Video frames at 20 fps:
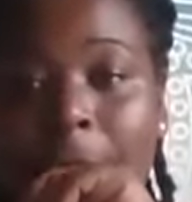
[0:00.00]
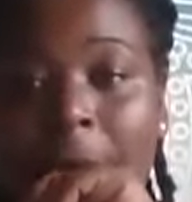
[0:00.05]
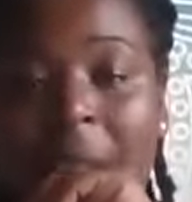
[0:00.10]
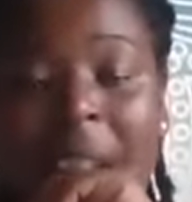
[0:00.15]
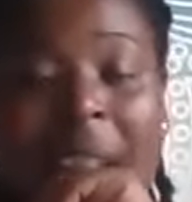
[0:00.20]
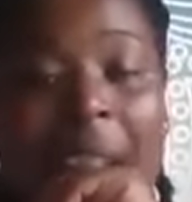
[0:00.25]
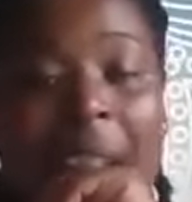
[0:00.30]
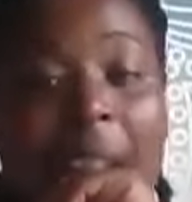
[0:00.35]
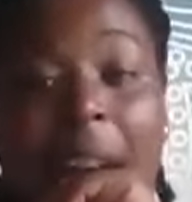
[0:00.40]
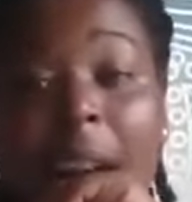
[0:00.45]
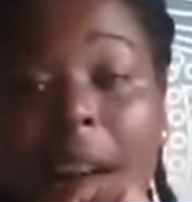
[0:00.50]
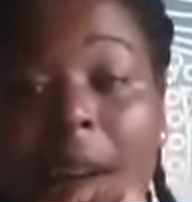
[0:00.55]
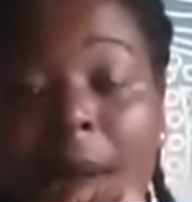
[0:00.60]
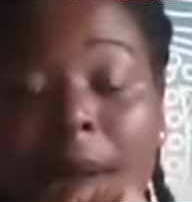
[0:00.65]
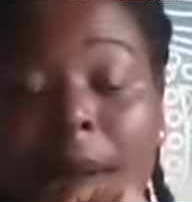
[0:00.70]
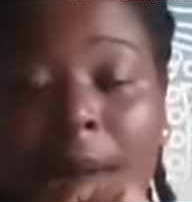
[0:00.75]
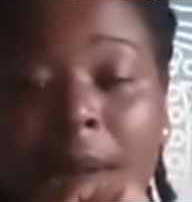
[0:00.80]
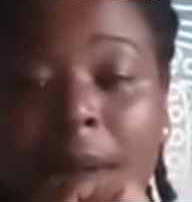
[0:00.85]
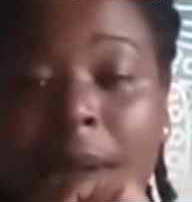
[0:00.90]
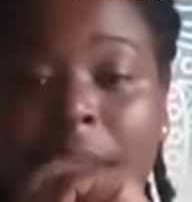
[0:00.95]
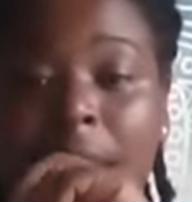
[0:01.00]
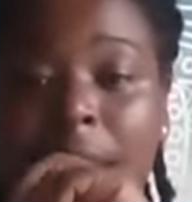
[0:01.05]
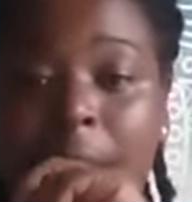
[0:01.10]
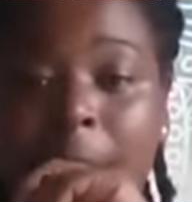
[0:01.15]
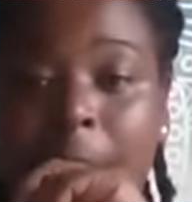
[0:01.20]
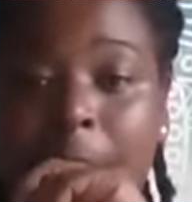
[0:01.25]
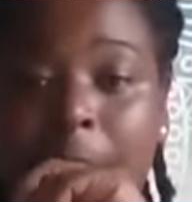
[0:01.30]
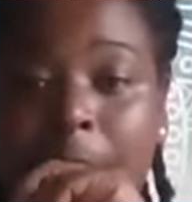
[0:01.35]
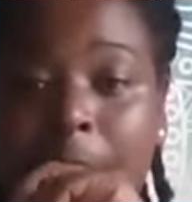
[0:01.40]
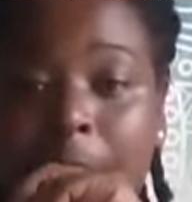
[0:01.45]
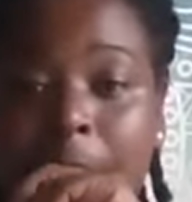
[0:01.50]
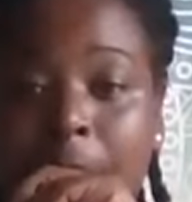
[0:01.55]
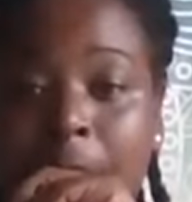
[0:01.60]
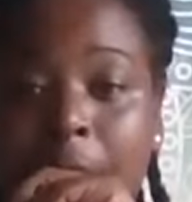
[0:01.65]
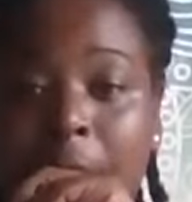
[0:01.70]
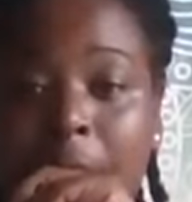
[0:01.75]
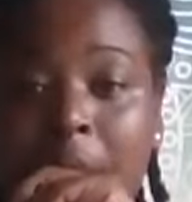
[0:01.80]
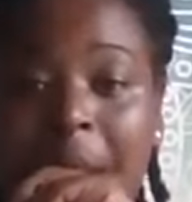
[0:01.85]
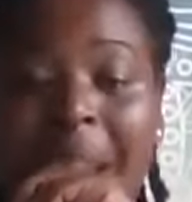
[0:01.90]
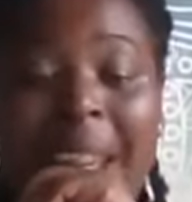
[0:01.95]
love,
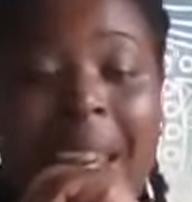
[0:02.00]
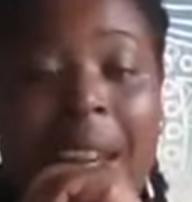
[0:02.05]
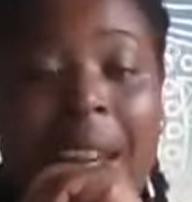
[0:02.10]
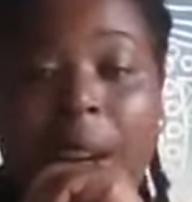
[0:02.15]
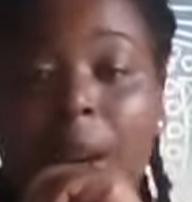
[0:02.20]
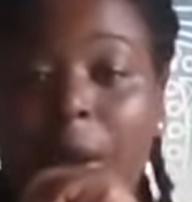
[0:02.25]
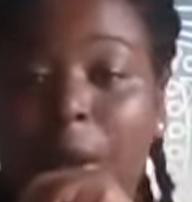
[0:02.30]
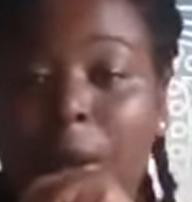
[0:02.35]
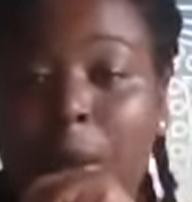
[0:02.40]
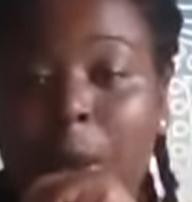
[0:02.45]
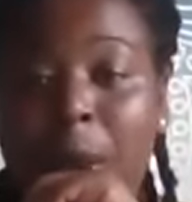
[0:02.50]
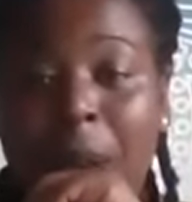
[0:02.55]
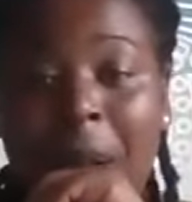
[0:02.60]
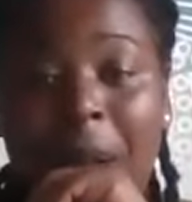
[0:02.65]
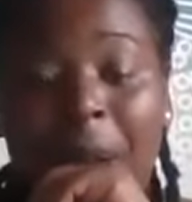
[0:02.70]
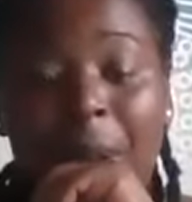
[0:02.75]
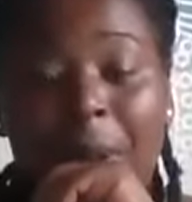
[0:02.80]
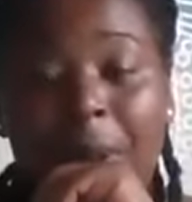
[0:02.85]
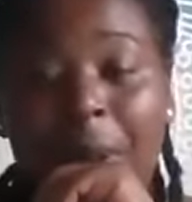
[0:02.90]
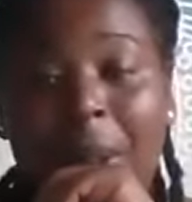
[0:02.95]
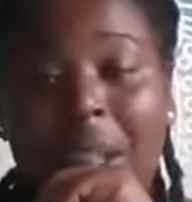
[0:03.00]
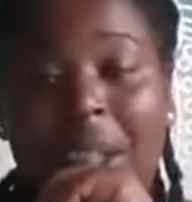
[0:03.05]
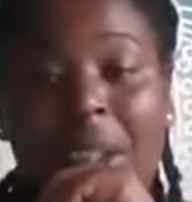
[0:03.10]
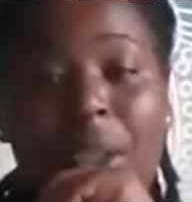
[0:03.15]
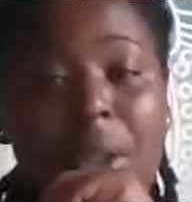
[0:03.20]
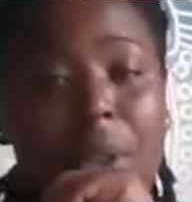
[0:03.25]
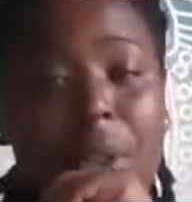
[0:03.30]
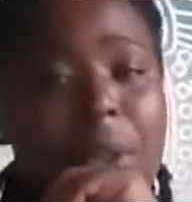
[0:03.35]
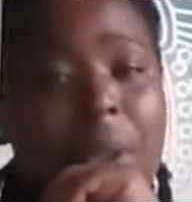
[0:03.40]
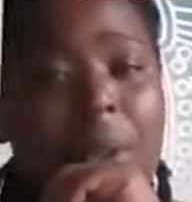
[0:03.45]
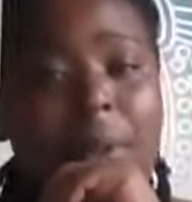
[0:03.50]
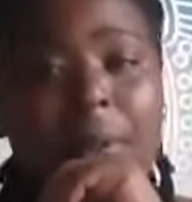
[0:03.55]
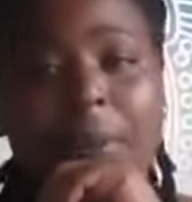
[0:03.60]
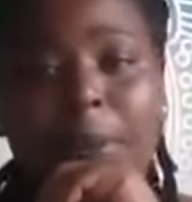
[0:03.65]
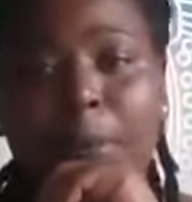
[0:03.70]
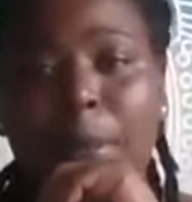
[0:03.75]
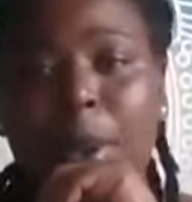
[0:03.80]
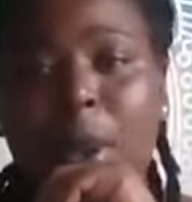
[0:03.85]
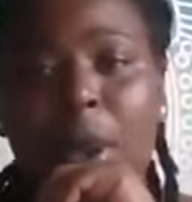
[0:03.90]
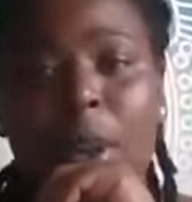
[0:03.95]
health, wealth, gratitude, and
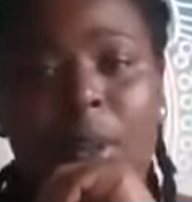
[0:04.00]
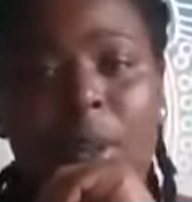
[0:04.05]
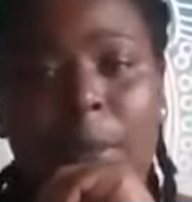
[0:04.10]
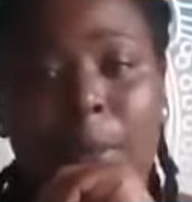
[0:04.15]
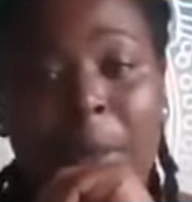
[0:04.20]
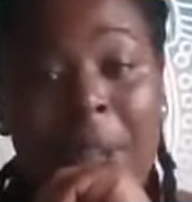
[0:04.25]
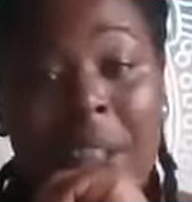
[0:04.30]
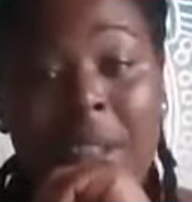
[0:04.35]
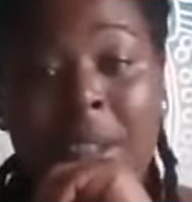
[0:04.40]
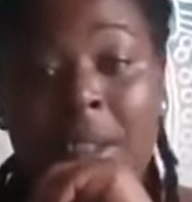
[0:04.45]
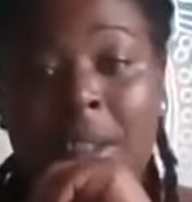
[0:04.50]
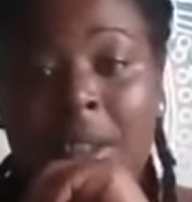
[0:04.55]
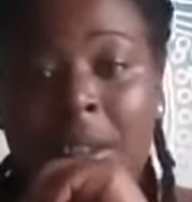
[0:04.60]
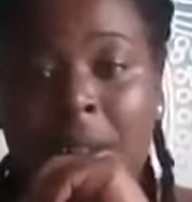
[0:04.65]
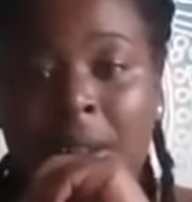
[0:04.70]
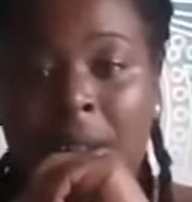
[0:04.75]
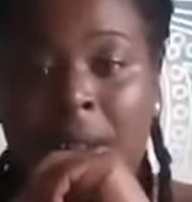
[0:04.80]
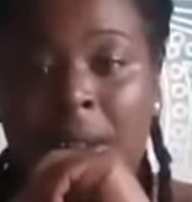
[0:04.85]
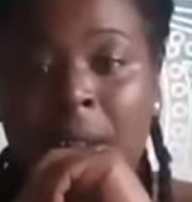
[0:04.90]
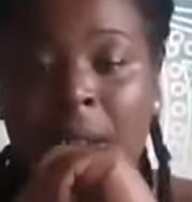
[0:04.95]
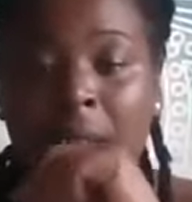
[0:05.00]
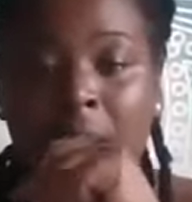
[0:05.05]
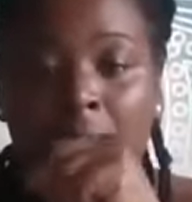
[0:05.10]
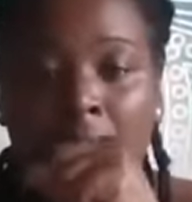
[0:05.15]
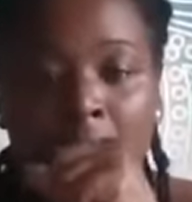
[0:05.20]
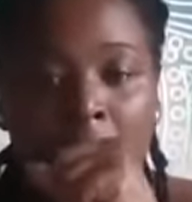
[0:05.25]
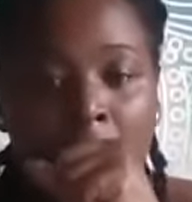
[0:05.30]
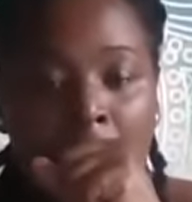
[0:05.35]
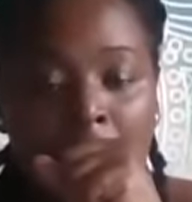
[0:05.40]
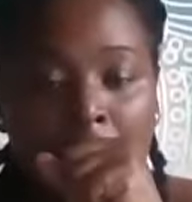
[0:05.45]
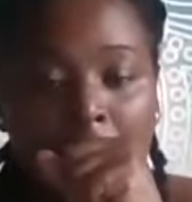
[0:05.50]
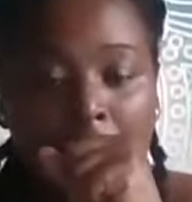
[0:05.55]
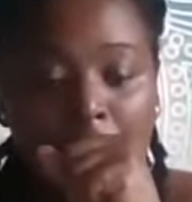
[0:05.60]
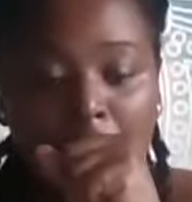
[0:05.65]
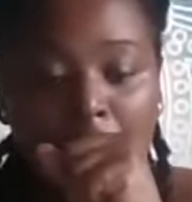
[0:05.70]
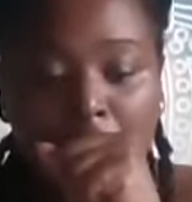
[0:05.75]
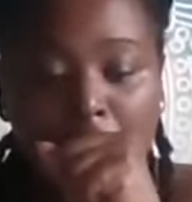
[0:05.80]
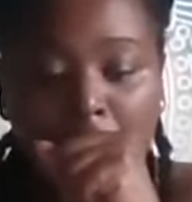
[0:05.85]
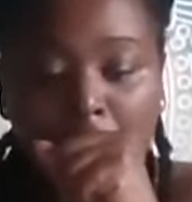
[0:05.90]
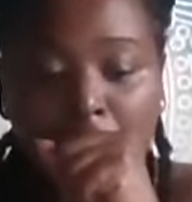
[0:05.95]
pure abundance.
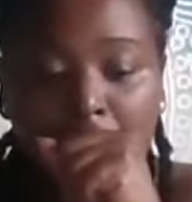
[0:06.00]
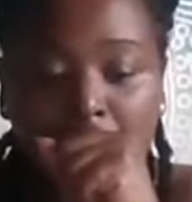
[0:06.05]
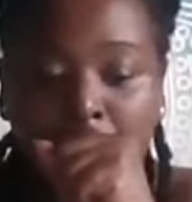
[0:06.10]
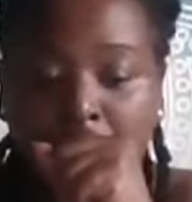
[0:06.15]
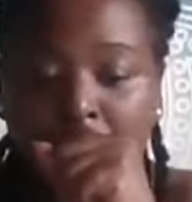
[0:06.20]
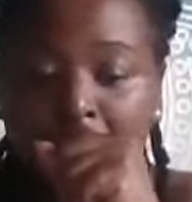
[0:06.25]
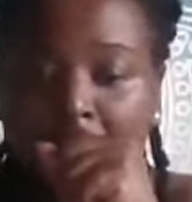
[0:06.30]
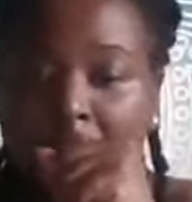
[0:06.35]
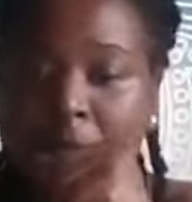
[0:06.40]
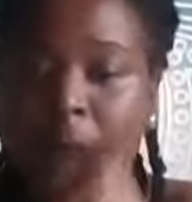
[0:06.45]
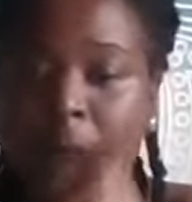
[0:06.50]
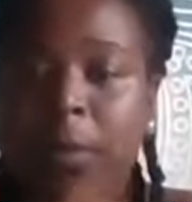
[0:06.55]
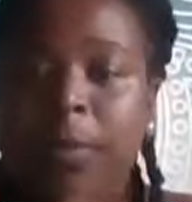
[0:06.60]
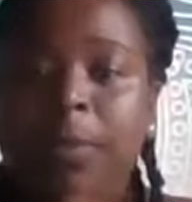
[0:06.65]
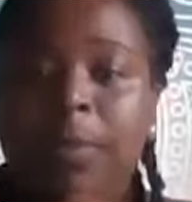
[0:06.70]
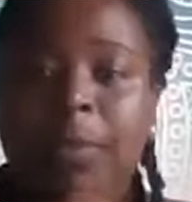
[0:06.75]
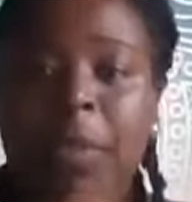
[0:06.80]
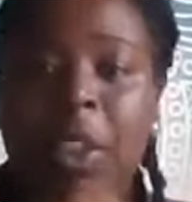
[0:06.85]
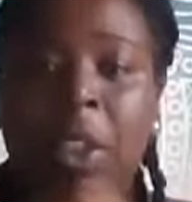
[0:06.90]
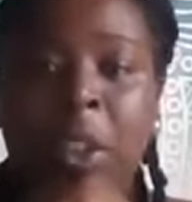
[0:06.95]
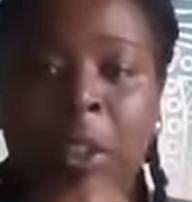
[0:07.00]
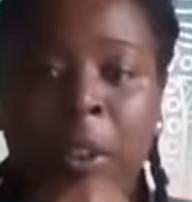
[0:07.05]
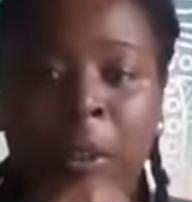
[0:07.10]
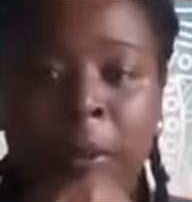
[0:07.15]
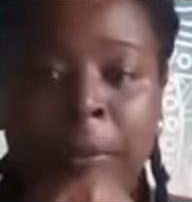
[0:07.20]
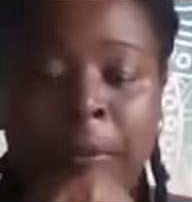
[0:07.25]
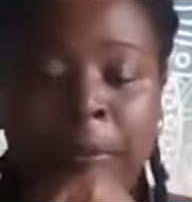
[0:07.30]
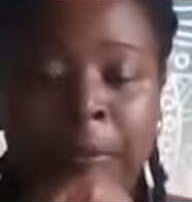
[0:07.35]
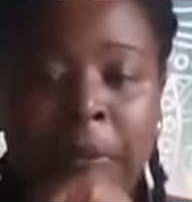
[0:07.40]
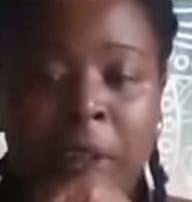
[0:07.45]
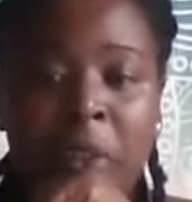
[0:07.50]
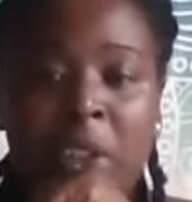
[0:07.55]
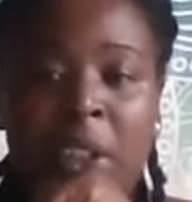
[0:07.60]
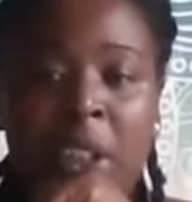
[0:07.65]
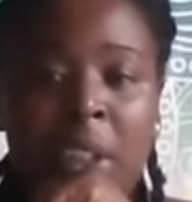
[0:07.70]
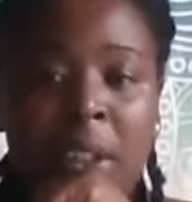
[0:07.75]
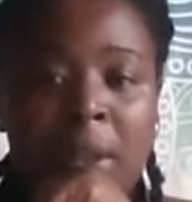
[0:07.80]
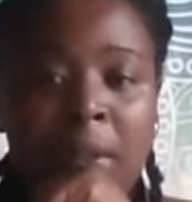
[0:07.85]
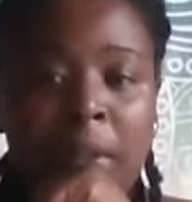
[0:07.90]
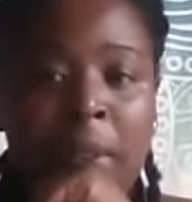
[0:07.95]
You know, you see
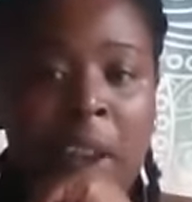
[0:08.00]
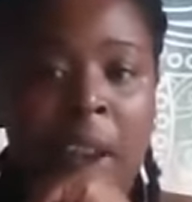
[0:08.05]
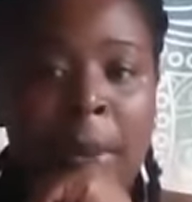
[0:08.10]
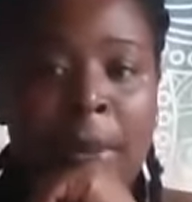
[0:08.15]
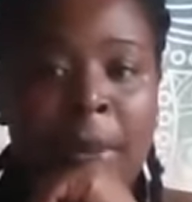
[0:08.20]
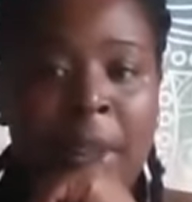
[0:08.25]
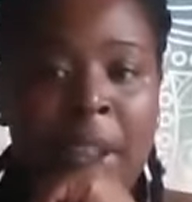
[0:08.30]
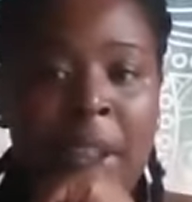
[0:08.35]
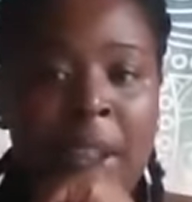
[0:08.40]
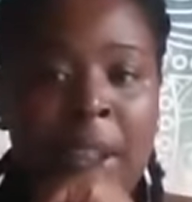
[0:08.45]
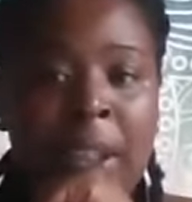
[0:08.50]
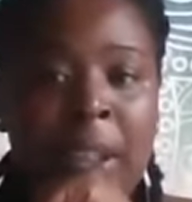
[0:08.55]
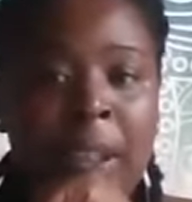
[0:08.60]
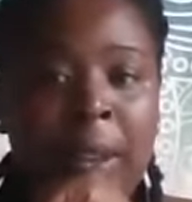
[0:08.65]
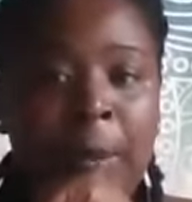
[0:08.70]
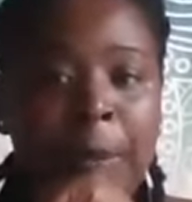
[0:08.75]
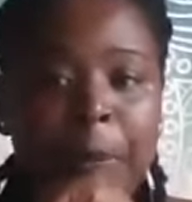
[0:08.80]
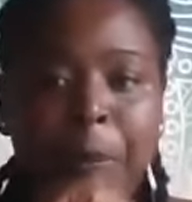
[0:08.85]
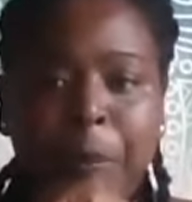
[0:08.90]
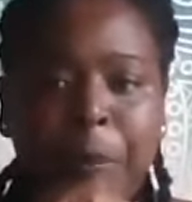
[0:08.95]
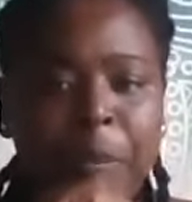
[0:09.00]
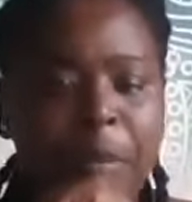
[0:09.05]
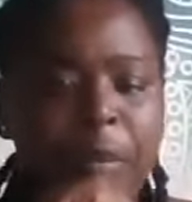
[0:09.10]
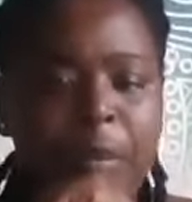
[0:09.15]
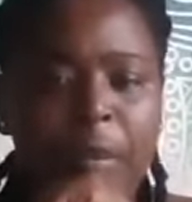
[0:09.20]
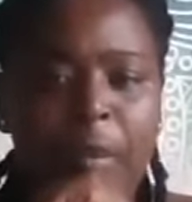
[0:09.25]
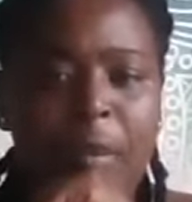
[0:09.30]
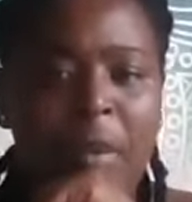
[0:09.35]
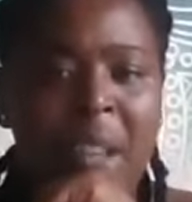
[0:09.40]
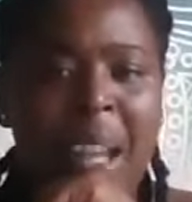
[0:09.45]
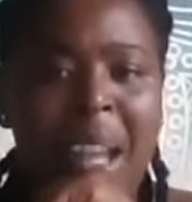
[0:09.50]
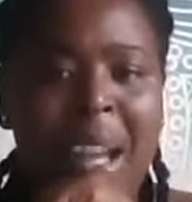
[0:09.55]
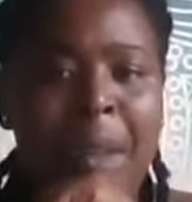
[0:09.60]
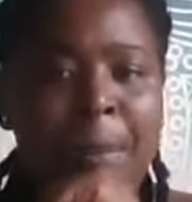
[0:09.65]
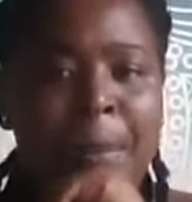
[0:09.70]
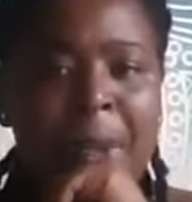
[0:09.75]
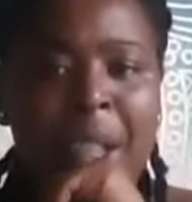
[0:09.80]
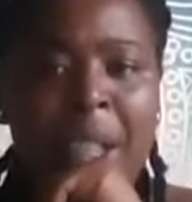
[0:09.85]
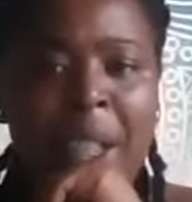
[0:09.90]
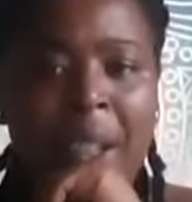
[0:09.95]
the family there,
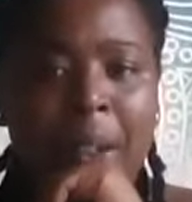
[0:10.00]
happy,